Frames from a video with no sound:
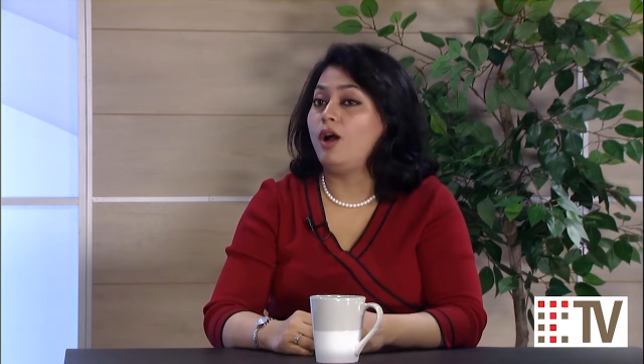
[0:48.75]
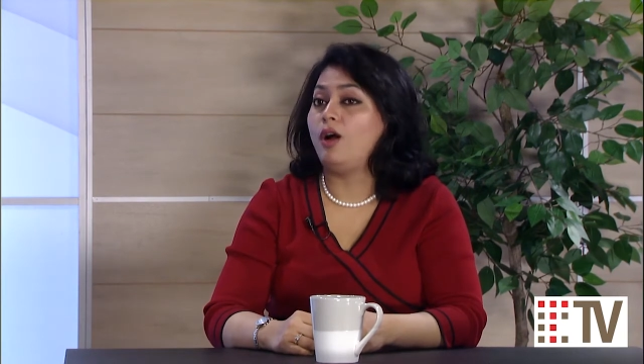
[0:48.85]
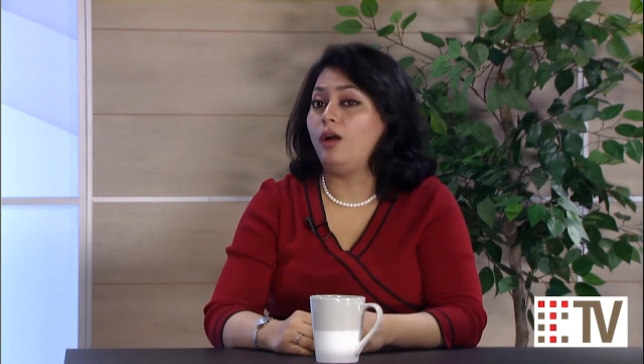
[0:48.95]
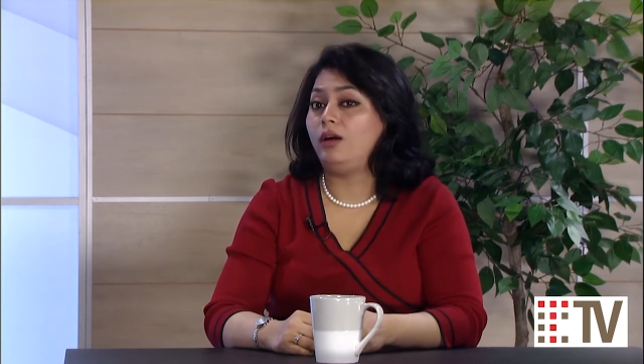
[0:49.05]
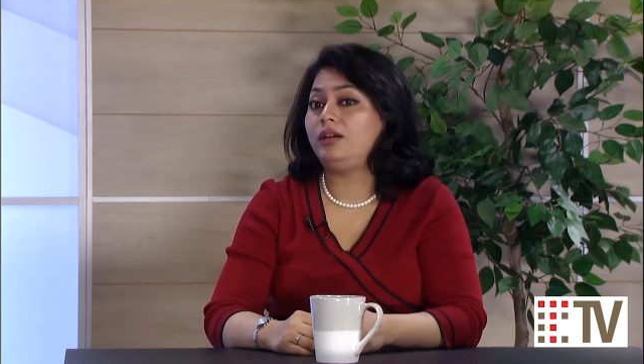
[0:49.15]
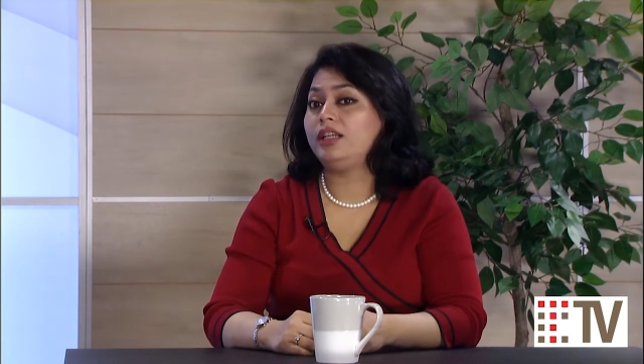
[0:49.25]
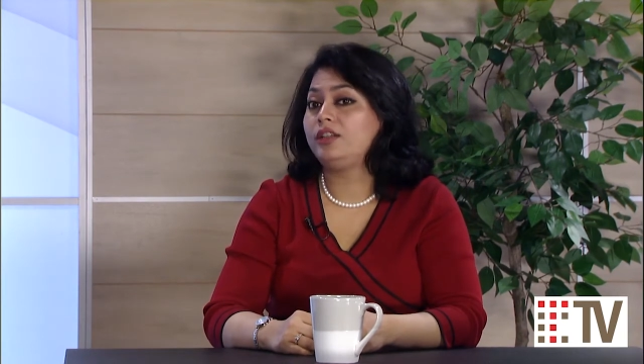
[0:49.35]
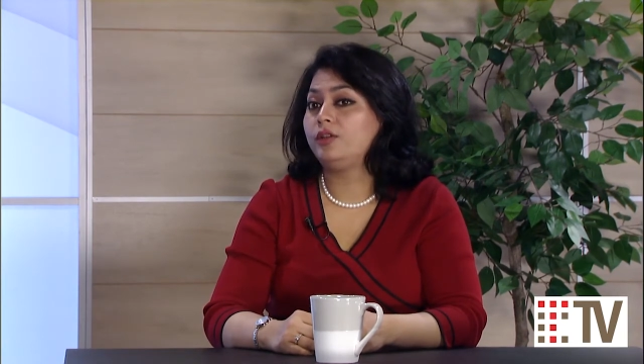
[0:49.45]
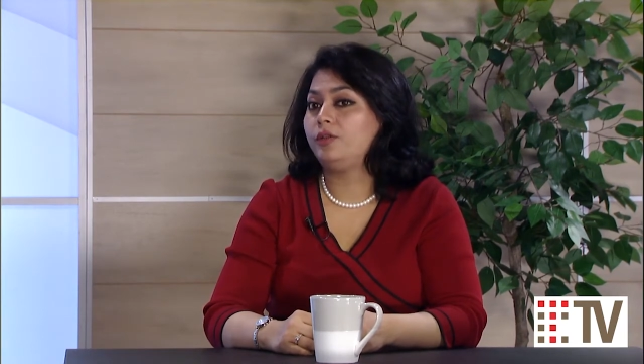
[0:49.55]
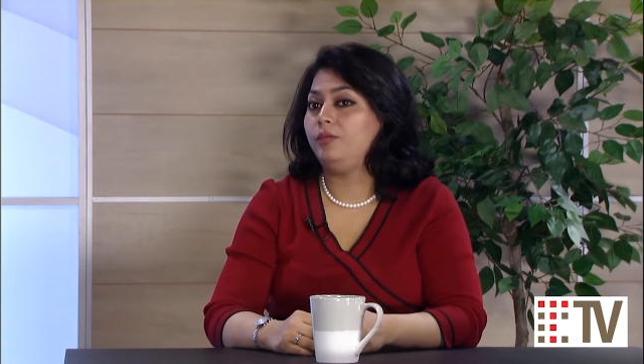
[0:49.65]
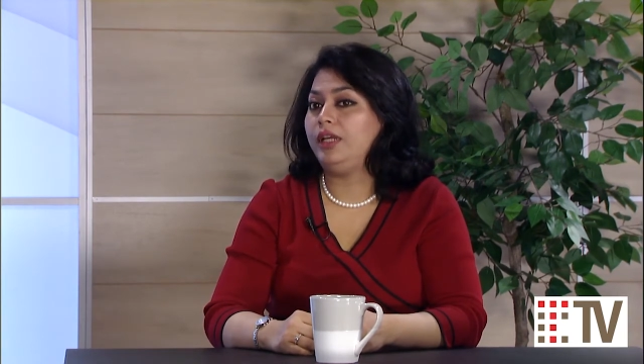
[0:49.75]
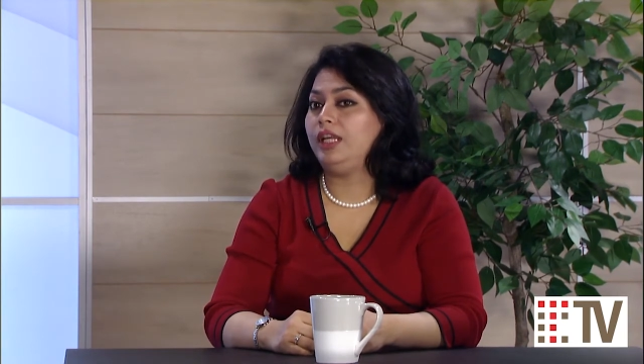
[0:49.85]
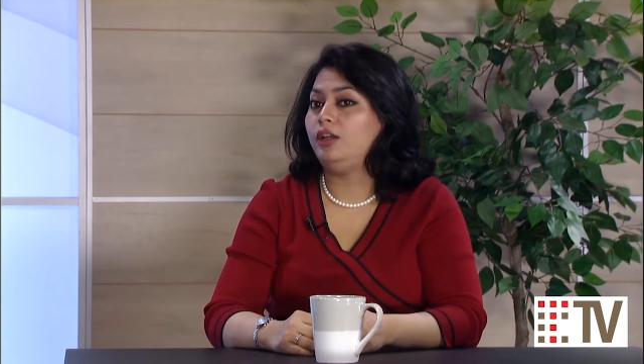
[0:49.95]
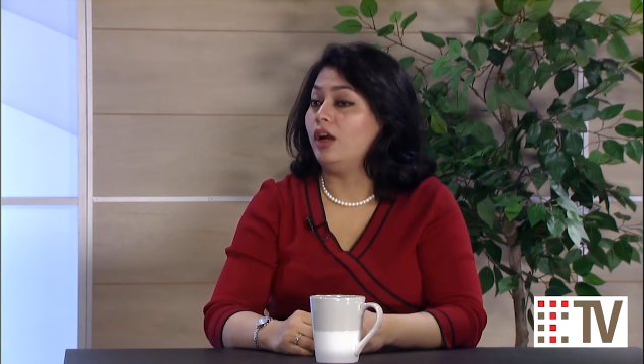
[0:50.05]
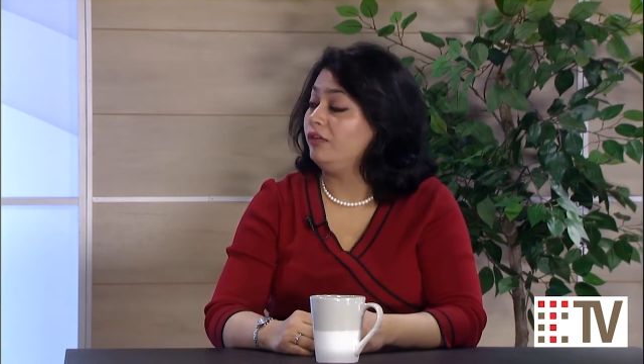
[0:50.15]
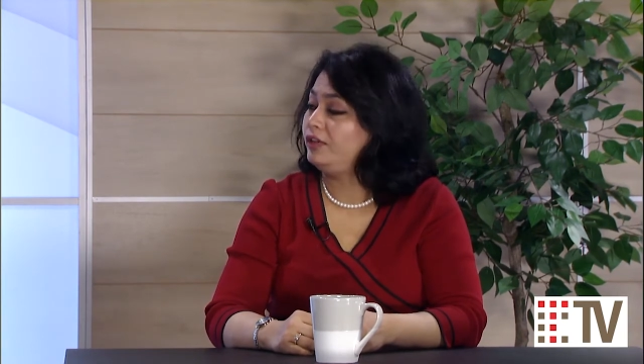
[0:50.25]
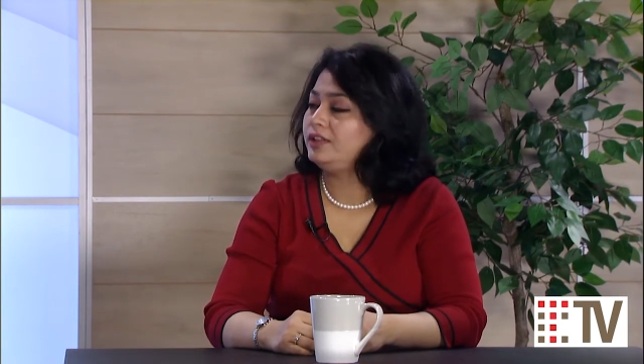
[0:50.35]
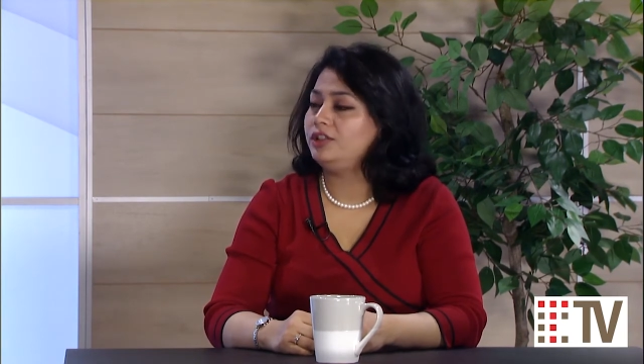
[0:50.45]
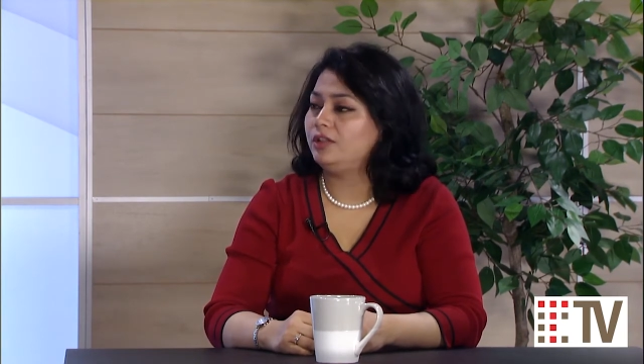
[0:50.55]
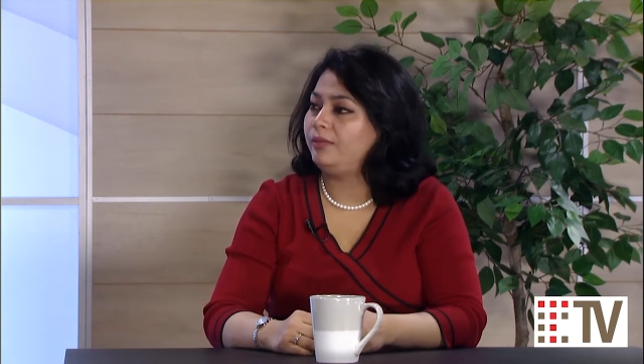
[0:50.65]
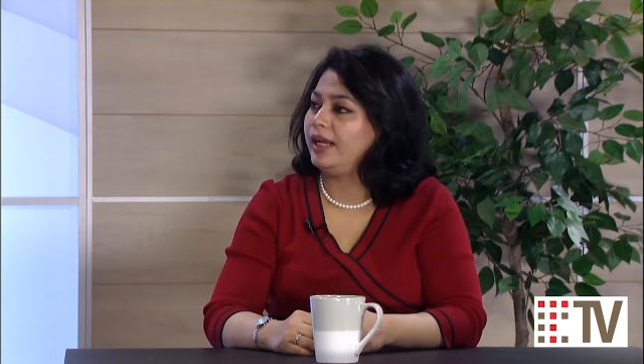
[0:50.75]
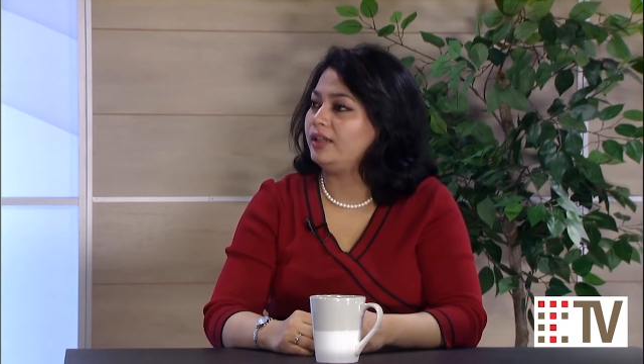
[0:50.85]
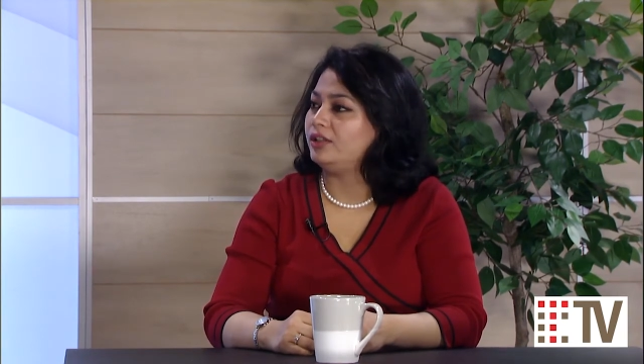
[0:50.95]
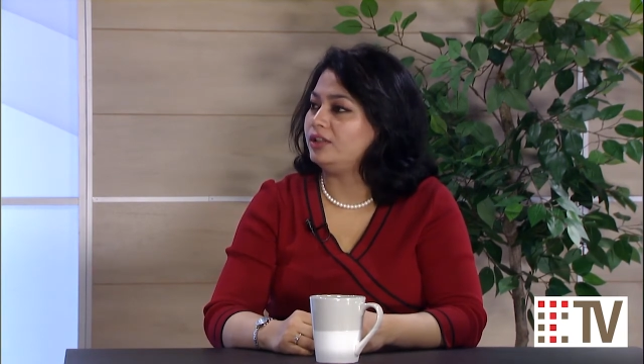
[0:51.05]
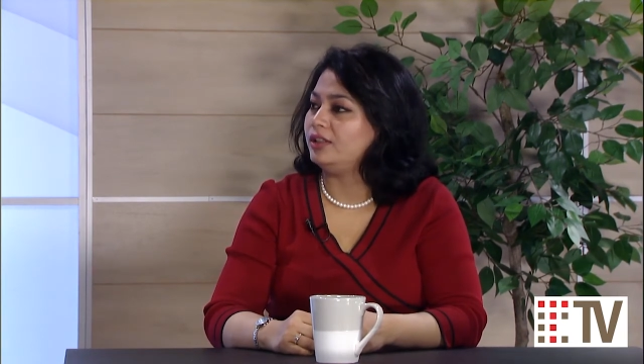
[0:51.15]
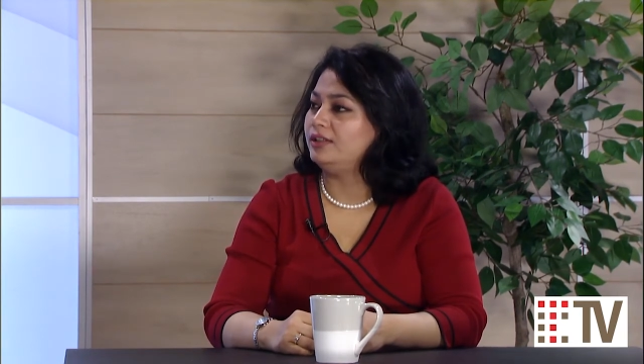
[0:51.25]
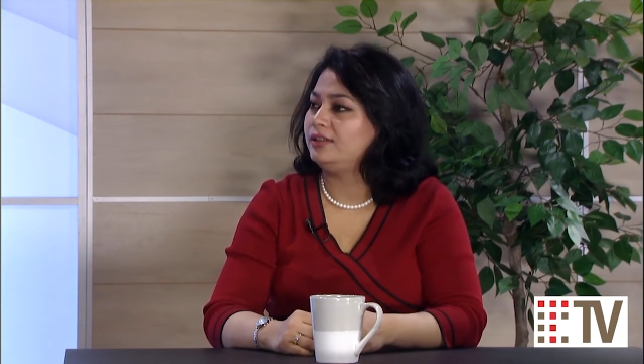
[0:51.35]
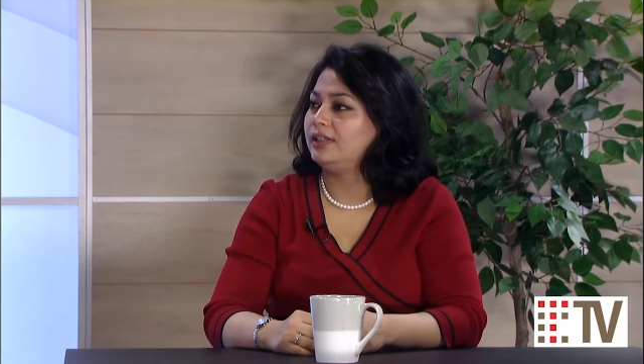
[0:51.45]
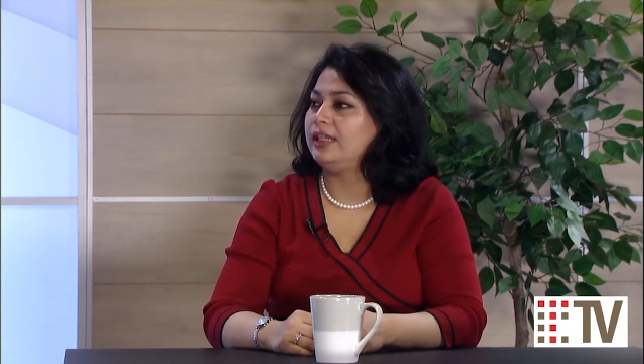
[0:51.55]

Or it could be non-physician practitioners